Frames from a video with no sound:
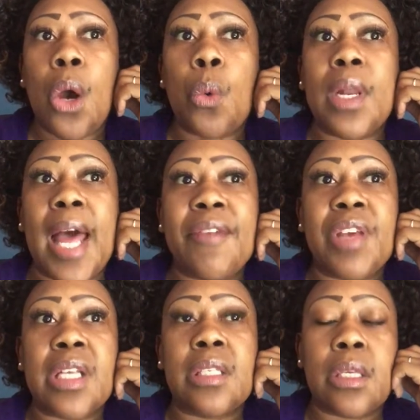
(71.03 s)
when life
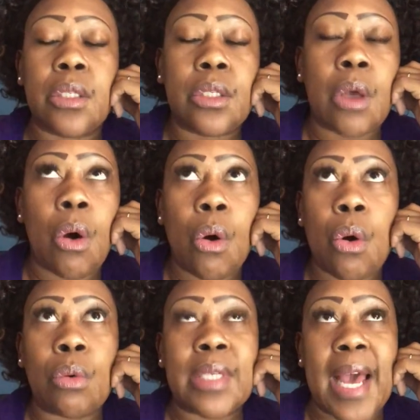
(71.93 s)
gets
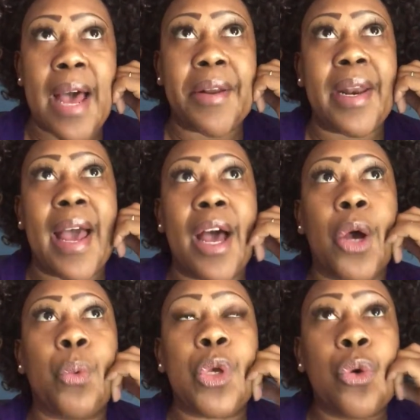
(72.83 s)
so down and
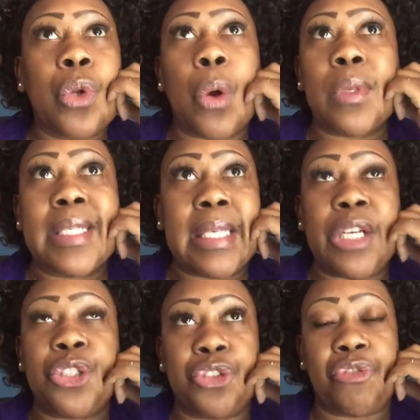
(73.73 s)
out, when you don't
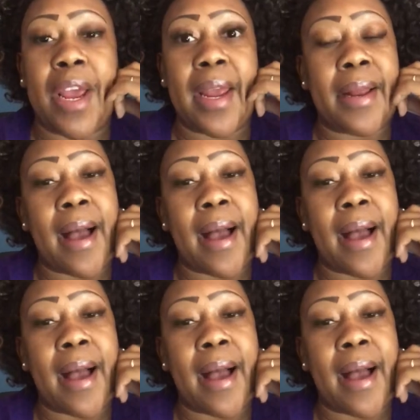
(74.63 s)
see straight.